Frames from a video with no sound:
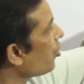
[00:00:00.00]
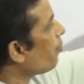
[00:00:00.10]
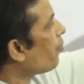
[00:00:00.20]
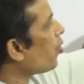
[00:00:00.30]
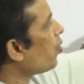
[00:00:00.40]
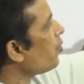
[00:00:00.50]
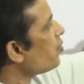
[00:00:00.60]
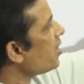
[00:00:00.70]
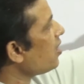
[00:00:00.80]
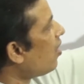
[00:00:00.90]

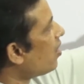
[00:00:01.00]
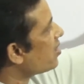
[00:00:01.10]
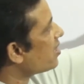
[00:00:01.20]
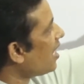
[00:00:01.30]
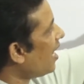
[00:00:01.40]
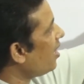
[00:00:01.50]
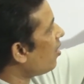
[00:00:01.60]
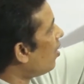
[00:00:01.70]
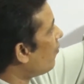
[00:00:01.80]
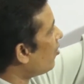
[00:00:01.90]
producing a side
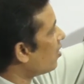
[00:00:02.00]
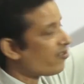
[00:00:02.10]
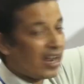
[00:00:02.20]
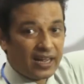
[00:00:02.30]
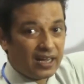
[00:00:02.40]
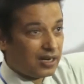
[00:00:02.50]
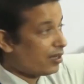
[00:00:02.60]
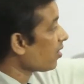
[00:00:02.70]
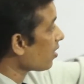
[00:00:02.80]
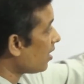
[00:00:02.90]
of a triangle.
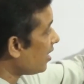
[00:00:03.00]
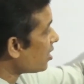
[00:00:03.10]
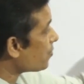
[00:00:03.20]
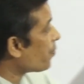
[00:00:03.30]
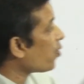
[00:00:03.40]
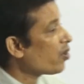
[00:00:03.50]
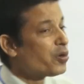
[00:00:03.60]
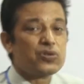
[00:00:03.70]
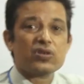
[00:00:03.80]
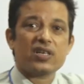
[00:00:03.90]
Let us
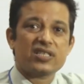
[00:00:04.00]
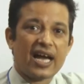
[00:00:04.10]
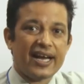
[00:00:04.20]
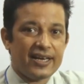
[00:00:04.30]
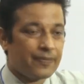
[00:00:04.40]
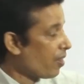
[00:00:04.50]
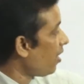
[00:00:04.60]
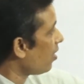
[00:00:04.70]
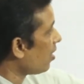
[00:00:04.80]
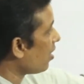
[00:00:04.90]
produce a side.
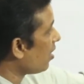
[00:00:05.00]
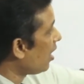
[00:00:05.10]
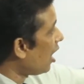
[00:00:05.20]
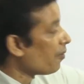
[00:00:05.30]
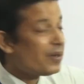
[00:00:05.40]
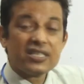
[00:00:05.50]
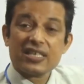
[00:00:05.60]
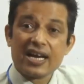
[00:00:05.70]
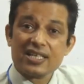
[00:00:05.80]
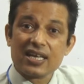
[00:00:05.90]
How many
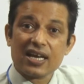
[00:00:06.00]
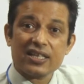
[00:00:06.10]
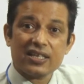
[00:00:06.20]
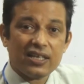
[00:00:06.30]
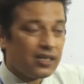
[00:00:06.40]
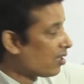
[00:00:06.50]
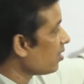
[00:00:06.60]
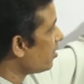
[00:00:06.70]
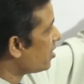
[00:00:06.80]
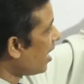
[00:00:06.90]
sides are there?
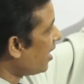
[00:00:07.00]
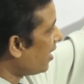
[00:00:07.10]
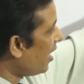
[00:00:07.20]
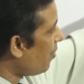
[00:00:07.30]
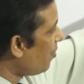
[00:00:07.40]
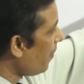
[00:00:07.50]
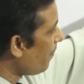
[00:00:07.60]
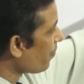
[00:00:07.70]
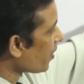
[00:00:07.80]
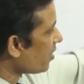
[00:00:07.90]
Side AB,
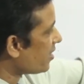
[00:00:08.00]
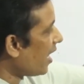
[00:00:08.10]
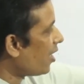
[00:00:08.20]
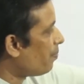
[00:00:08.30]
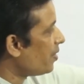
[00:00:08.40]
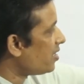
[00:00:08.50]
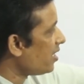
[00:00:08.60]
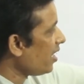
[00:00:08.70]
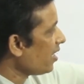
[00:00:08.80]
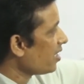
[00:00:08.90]
side
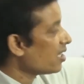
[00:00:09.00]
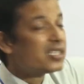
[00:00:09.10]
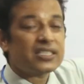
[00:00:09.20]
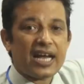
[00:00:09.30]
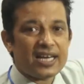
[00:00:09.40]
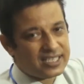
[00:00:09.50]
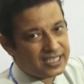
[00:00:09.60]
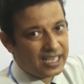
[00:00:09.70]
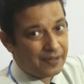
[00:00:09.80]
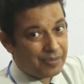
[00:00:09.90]
BC, side CA.